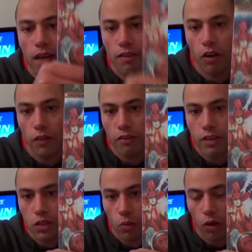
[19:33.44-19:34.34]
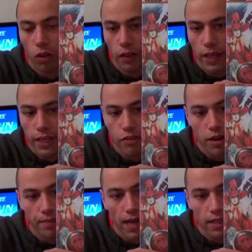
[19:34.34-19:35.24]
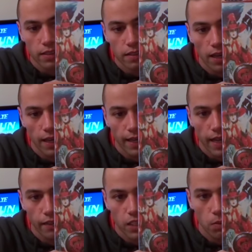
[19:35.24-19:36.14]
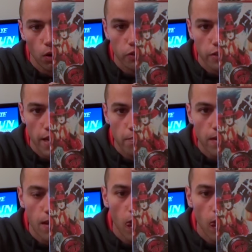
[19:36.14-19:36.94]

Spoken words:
I've got the original one on the Dreamcast, and again, this is more of the same.